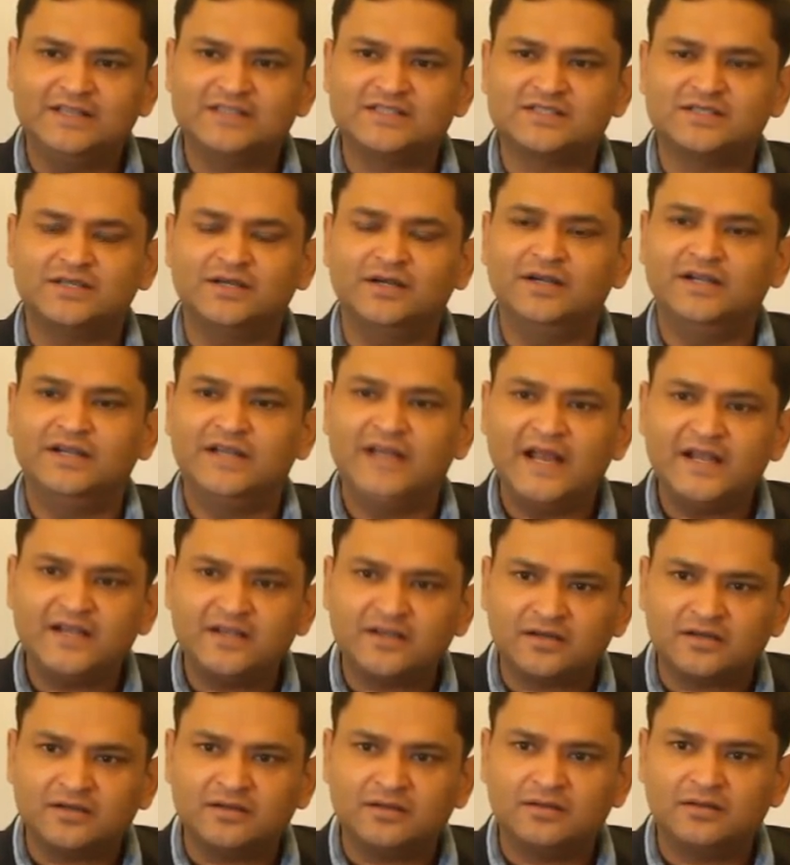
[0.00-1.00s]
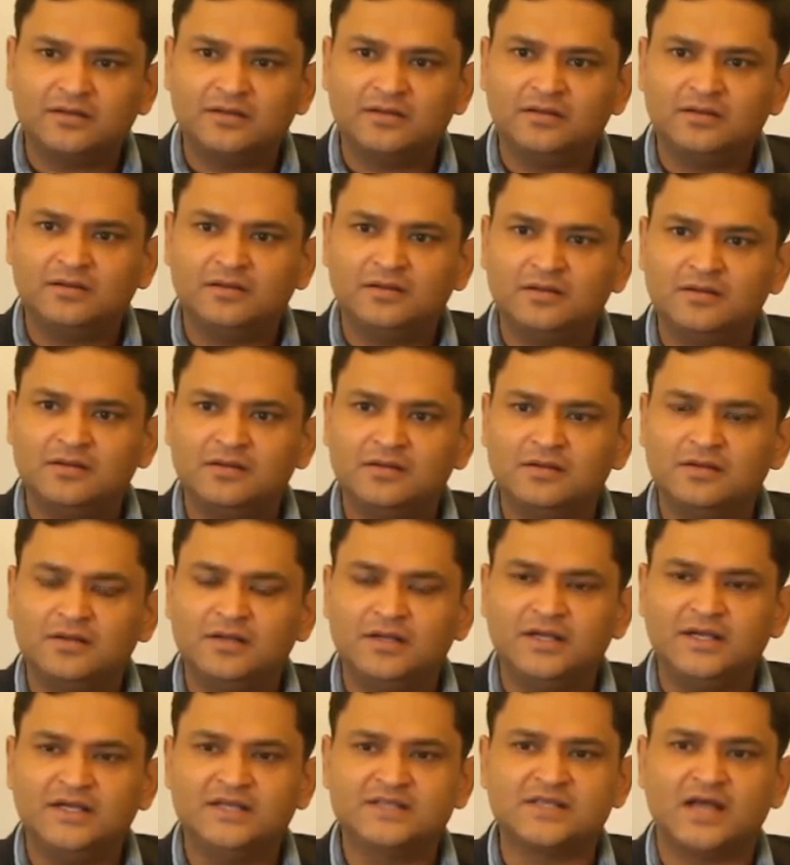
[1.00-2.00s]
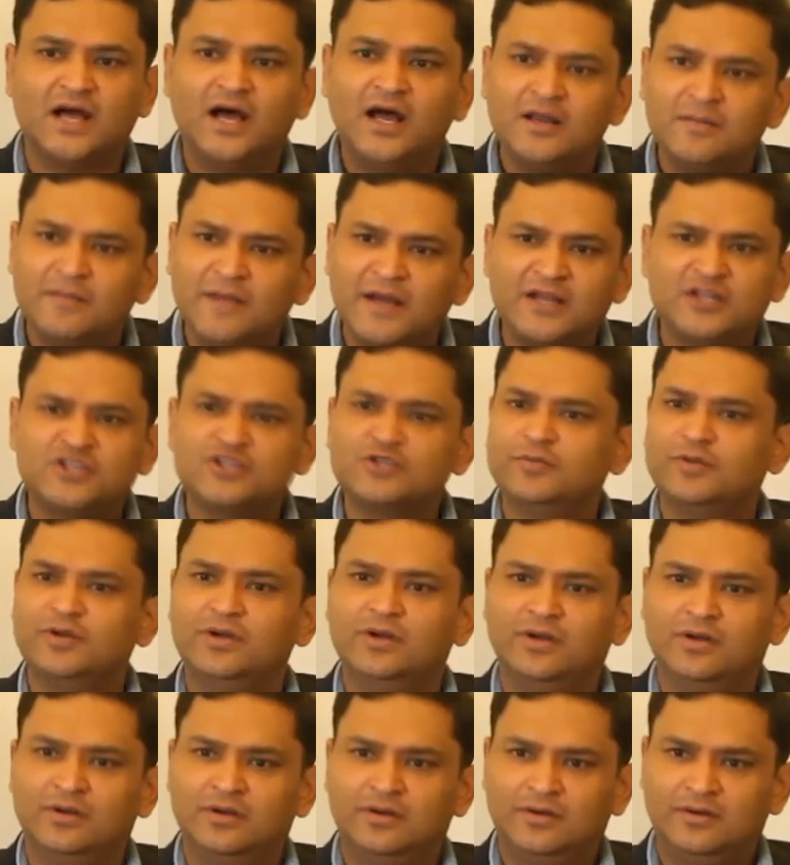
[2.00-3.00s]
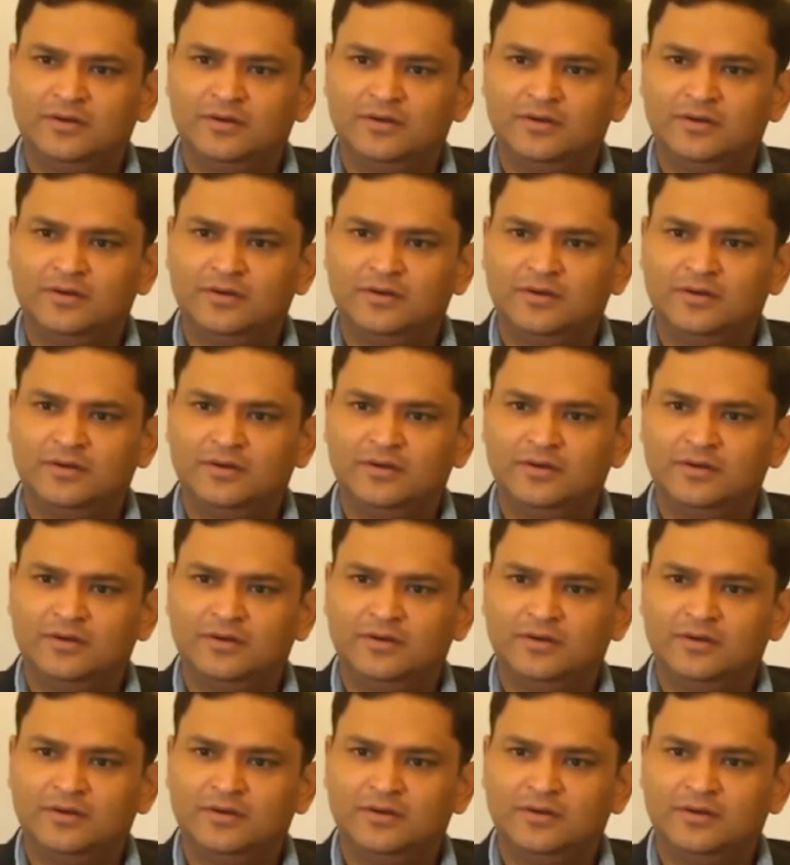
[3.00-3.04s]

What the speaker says: Its debt is unmanageable.